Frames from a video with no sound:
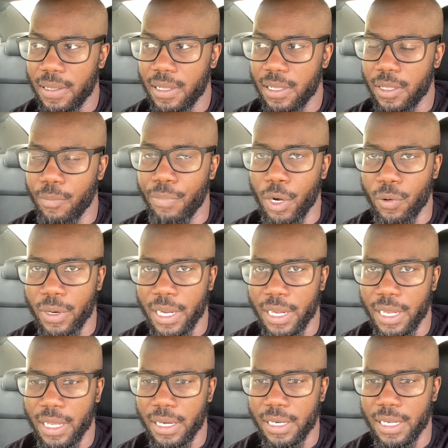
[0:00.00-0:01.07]
the
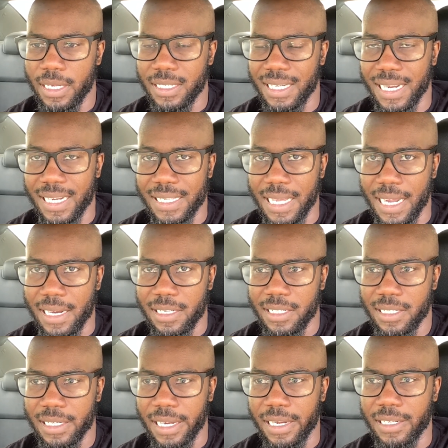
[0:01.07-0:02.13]
bulkhead is like a
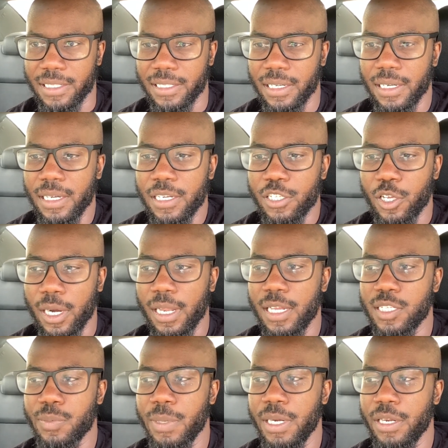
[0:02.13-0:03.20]
-6. So that
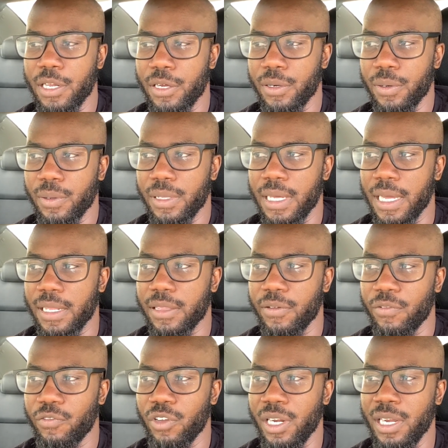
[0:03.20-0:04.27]
lets me know that the
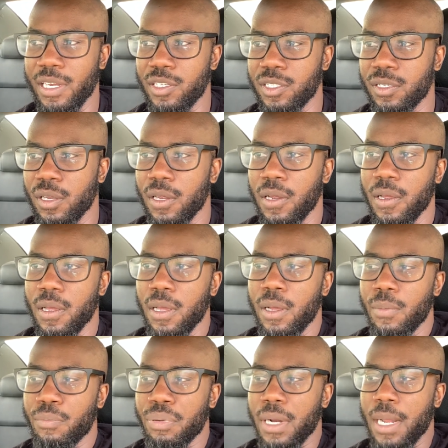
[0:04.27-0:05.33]
fittings
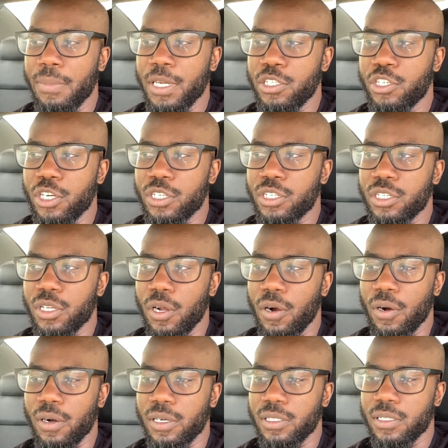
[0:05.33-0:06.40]
probably just
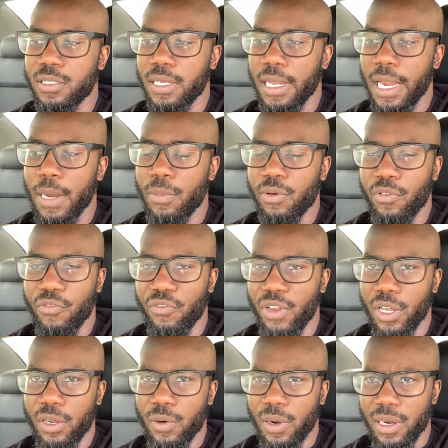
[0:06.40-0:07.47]
aren't able to
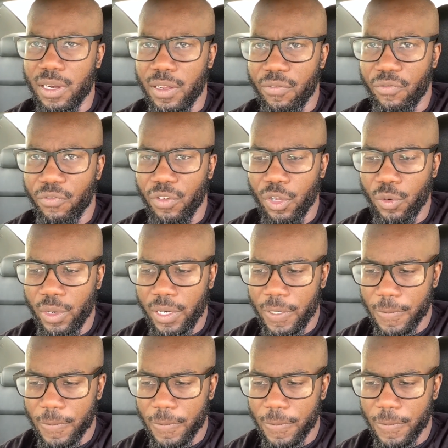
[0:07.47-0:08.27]
flow enough fluid,